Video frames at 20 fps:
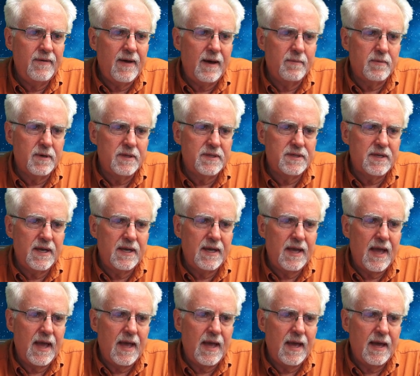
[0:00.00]
I'm going to say
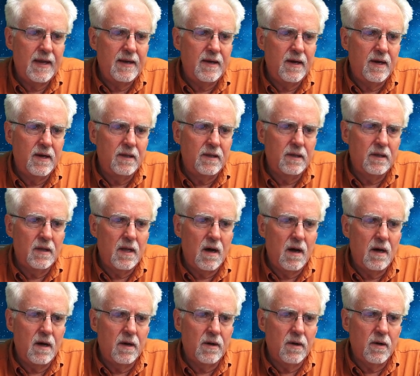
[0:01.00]

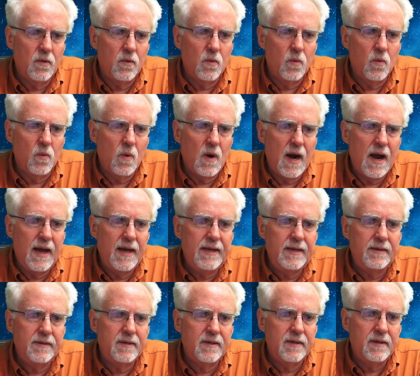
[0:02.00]
analog
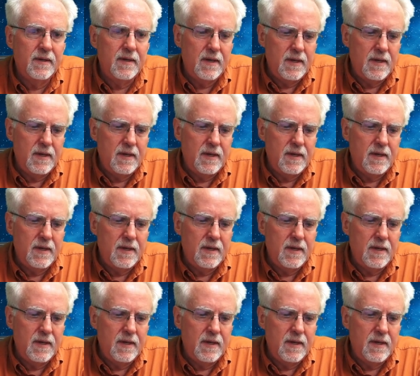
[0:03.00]
write,